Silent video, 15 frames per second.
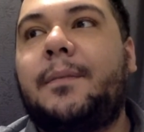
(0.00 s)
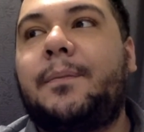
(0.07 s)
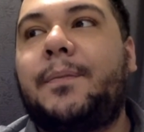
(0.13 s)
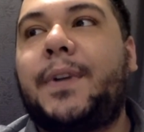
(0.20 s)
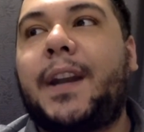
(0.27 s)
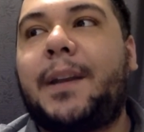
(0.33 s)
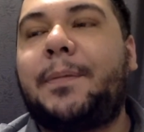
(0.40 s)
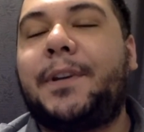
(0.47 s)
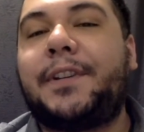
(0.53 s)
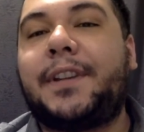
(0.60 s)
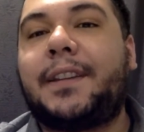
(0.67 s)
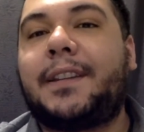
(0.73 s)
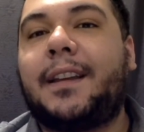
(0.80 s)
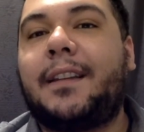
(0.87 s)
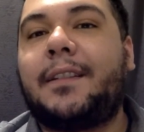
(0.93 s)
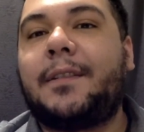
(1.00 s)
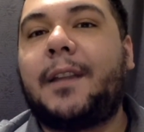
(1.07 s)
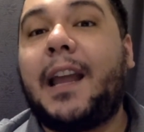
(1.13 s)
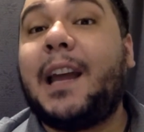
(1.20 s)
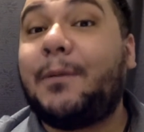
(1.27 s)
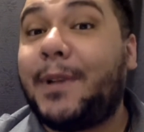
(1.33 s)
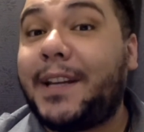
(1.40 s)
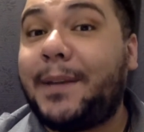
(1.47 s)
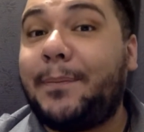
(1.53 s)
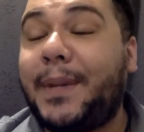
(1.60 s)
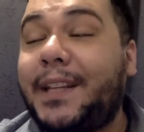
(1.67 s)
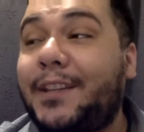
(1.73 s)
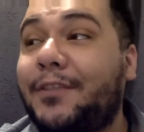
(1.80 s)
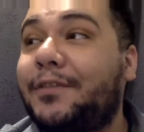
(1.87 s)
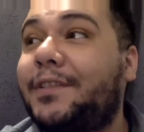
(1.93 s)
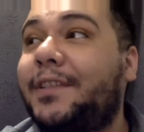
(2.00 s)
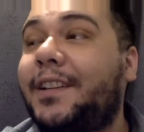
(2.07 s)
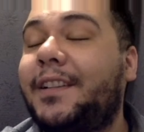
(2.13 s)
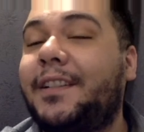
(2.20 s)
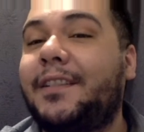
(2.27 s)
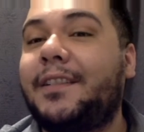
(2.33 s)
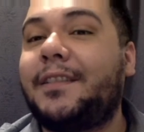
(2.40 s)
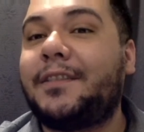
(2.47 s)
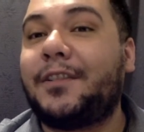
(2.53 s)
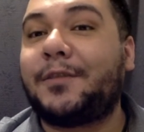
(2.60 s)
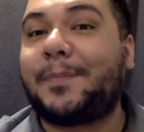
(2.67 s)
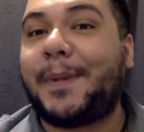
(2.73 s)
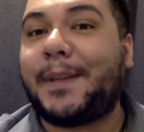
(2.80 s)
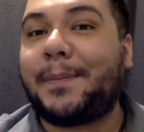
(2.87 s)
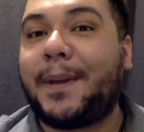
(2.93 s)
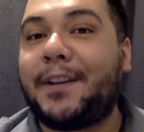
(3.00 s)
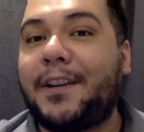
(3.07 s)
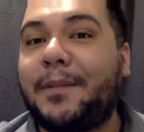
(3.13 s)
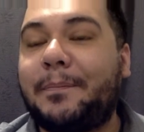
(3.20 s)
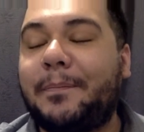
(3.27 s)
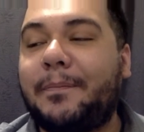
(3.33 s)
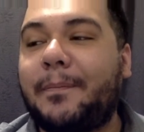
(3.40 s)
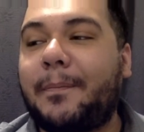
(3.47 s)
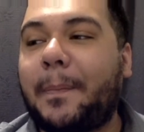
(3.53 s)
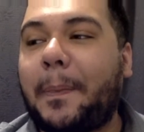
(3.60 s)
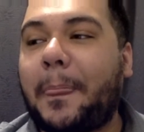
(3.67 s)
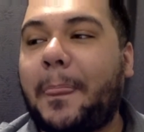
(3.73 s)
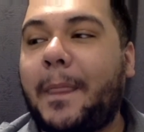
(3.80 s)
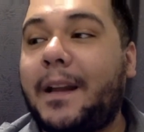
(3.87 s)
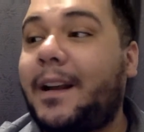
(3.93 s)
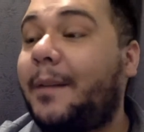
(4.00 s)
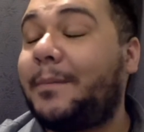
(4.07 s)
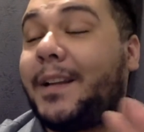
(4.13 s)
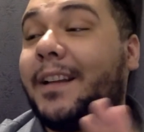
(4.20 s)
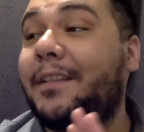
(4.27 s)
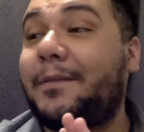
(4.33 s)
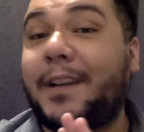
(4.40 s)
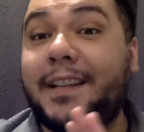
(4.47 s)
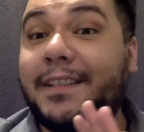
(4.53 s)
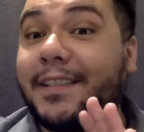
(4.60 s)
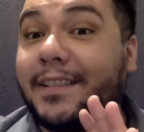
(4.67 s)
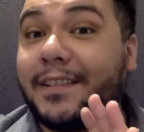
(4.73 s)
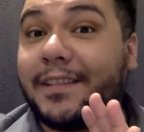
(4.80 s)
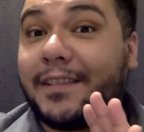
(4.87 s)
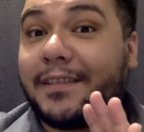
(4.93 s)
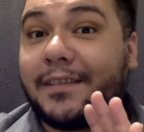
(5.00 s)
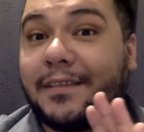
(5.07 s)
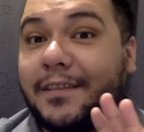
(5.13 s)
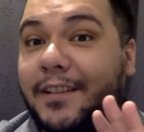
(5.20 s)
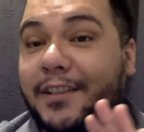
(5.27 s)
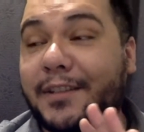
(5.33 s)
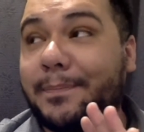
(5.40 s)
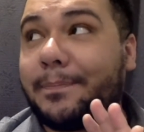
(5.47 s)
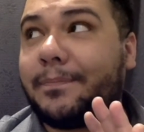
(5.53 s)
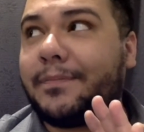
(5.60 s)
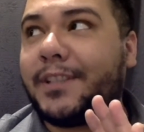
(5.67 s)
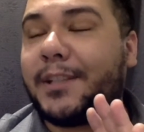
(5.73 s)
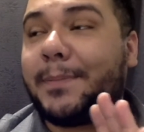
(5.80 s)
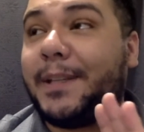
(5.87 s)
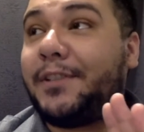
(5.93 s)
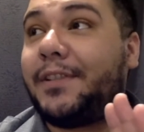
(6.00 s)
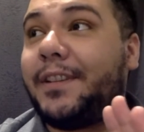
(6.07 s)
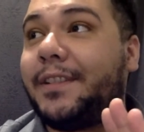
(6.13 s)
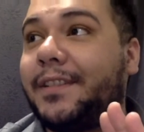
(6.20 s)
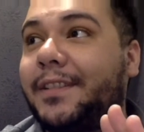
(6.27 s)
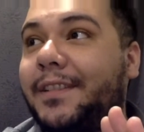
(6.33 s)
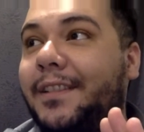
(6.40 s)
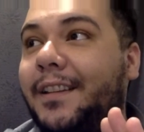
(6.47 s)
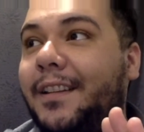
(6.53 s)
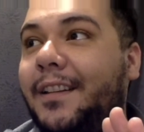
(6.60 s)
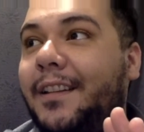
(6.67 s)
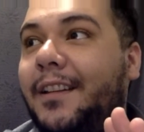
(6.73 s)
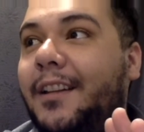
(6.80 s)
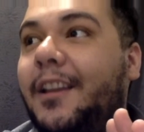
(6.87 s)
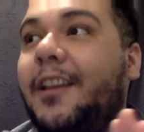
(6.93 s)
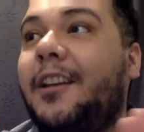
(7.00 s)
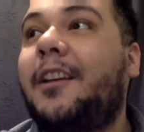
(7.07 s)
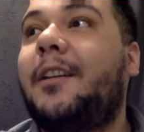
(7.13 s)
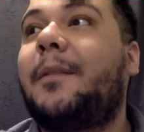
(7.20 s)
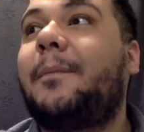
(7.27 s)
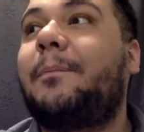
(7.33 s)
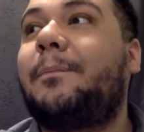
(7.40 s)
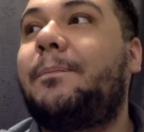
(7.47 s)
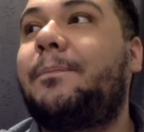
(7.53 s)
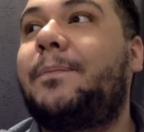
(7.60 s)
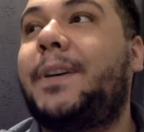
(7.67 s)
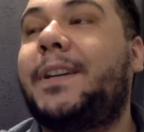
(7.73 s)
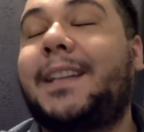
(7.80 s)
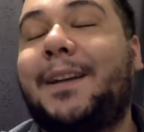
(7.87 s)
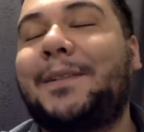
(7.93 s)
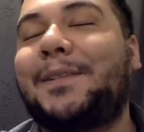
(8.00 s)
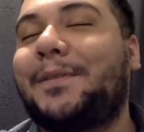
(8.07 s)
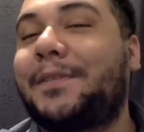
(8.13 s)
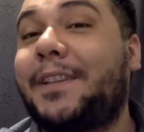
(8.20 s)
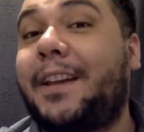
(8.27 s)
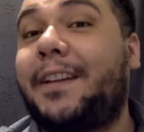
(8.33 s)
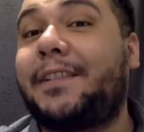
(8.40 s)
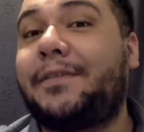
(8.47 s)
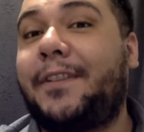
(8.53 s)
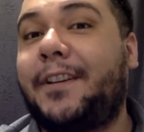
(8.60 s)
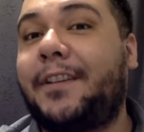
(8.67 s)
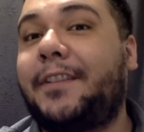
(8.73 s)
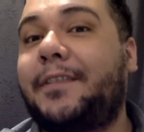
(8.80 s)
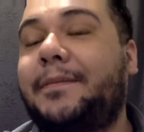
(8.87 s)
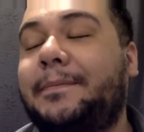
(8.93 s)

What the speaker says: But I appreciate that. And when he beat those beastmen up, I'm not a racist, a speciesist, but that was so satisfying.